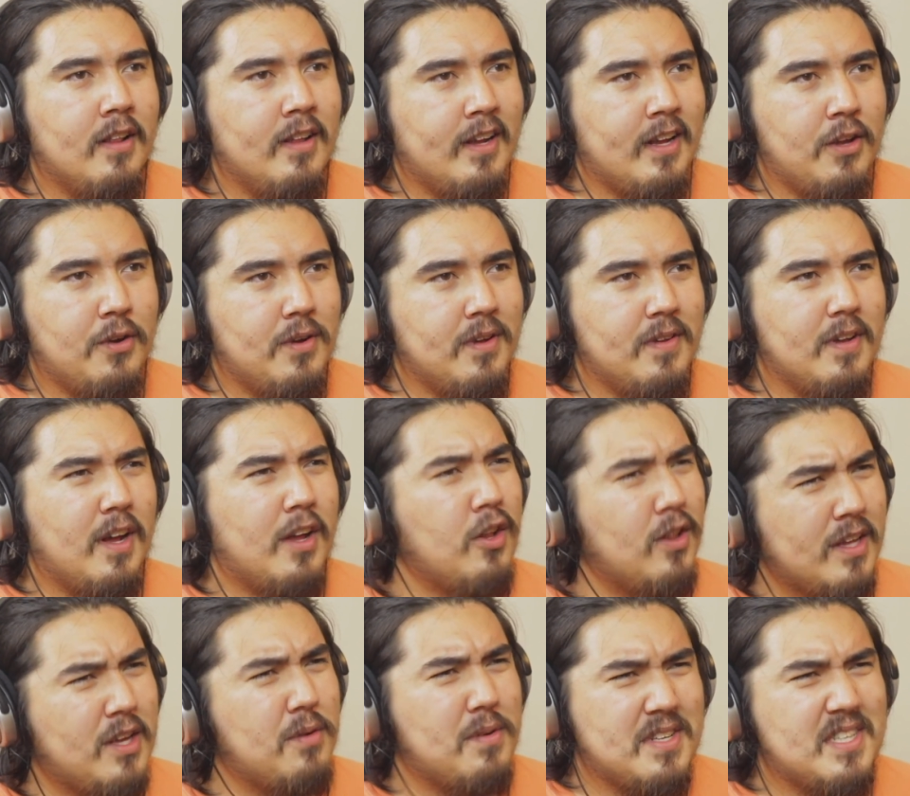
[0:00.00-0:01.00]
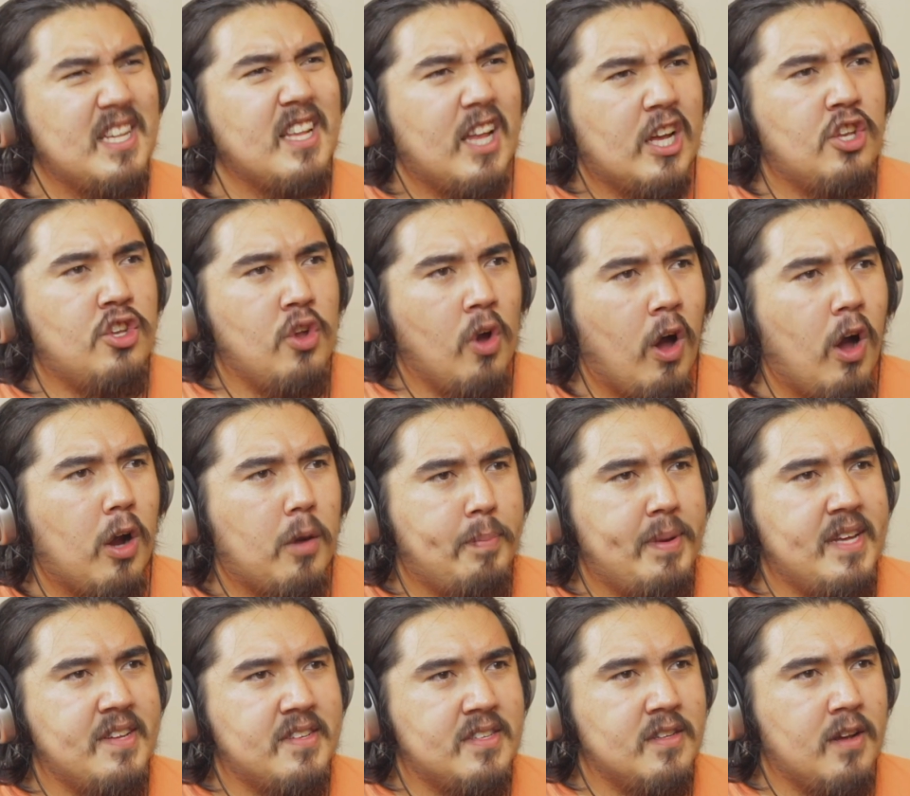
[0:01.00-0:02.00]
Like you can see like dog
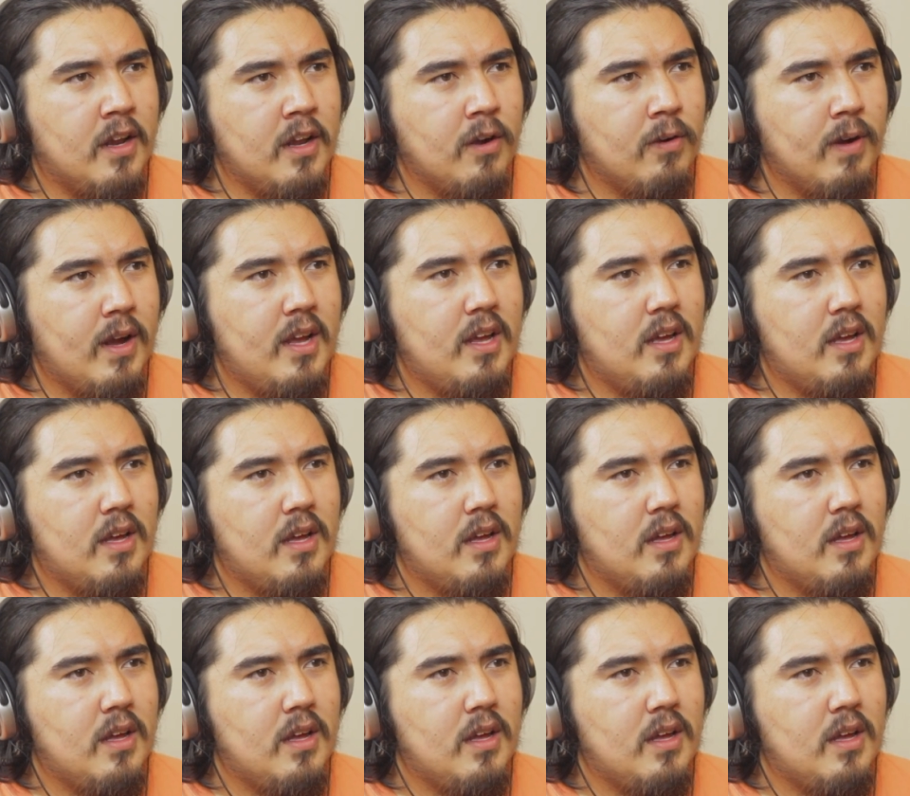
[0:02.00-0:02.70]
pieces on it, right?